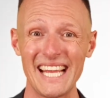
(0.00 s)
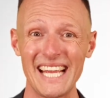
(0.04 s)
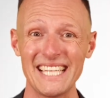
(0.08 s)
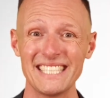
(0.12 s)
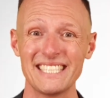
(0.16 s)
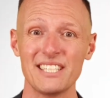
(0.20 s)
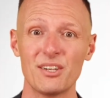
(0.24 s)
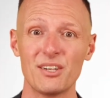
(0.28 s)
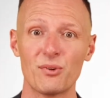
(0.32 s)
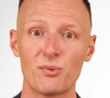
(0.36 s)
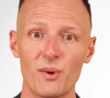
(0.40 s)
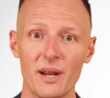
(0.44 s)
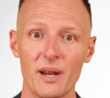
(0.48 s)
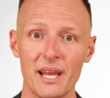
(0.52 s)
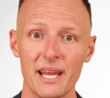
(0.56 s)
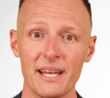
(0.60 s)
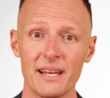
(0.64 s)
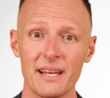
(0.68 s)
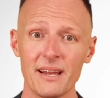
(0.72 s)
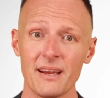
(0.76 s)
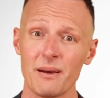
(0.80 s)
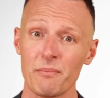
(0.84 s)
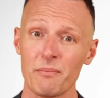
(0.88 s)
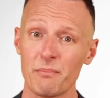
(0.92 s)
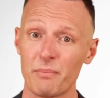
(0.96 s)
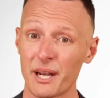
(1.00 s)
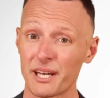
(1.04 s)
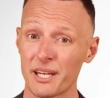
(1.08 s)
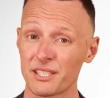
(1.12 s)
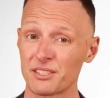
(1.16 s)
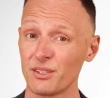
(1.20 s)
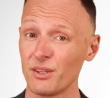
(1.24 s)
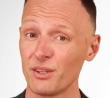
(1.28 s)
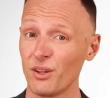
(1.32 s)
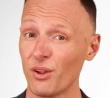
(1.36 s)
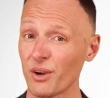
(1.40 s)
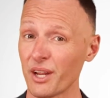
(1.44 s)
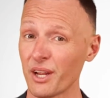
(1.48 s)
easy to read, but
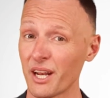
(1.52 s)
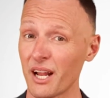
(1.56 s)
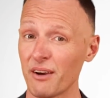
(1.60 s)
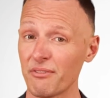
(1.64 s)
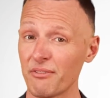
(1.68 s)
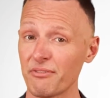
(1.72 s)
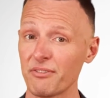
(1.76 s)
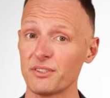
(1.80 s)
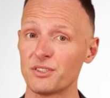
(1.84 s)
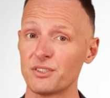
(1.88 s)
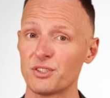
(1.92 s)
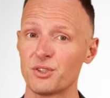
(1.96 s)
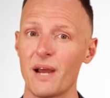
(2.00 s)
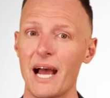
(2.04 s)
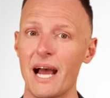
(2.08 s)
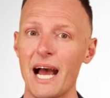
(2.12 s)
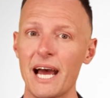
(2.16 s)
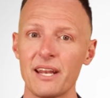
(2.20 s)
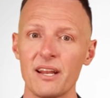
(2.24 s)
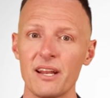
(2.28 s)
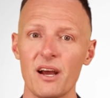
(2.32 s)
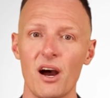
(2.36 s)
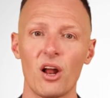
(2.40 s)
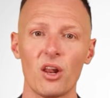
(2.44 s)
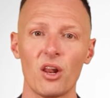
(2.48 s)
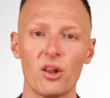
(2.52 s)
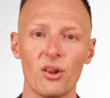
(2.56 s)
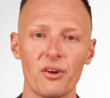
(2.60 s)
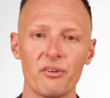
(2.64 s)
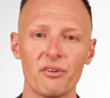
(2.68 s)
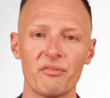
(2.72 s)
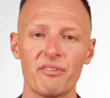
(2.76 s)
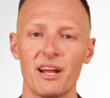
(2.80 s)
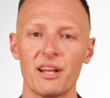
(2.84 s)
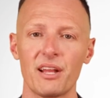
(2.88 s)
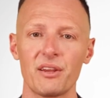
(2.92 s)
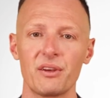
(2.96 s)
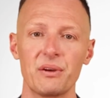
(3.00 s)
it's long enough to add a lot
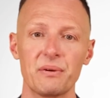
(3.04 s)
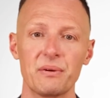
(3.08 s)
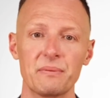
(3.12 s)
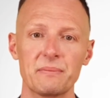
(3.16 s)
of value.